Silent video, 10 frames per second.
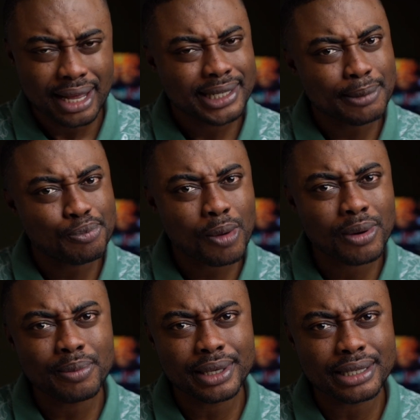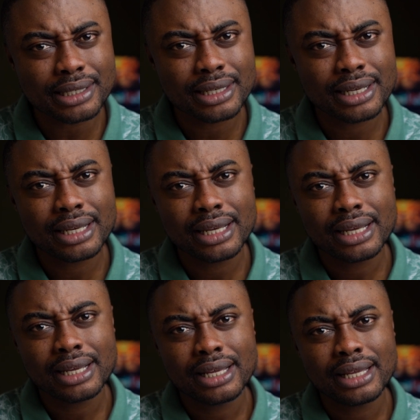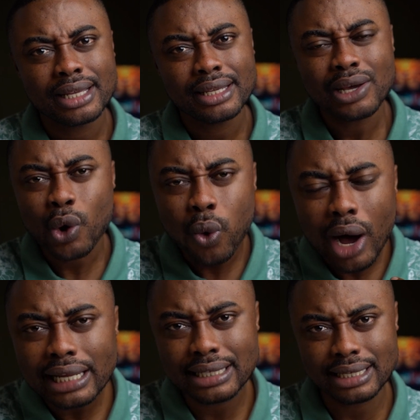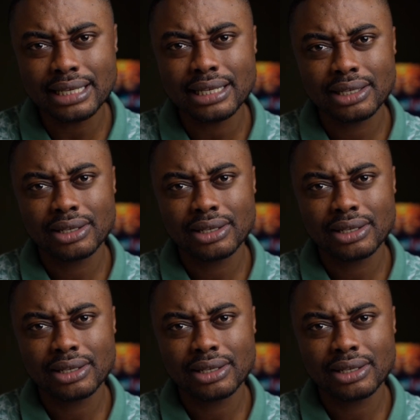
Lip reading: The problem is the quality